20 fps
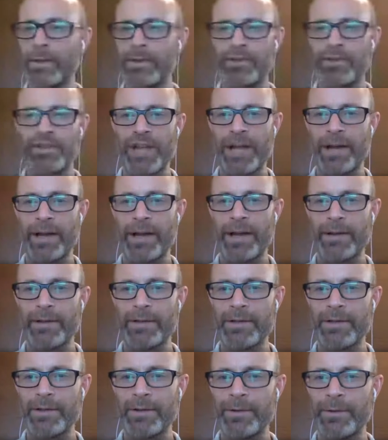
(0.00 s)
to shout
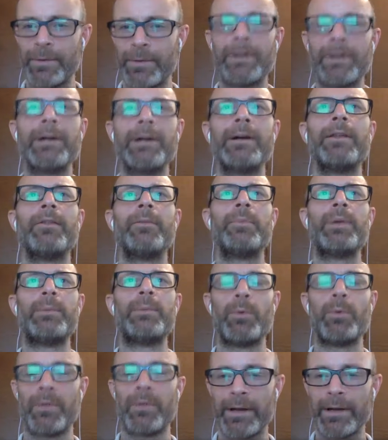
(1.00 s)
out to the
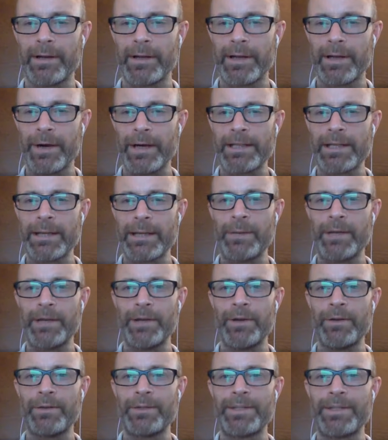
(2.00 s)
people that are correcting my
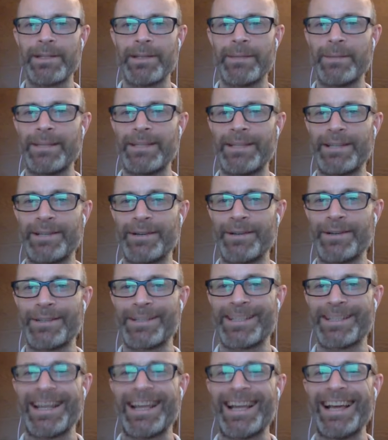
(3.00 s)
notes in the meeting
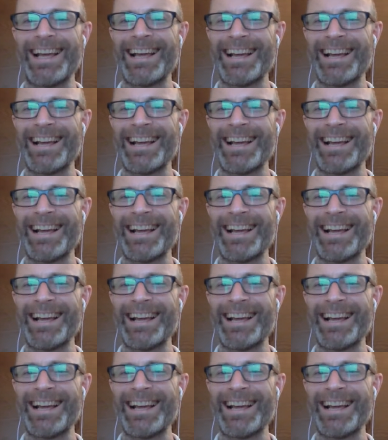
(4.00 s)
notes.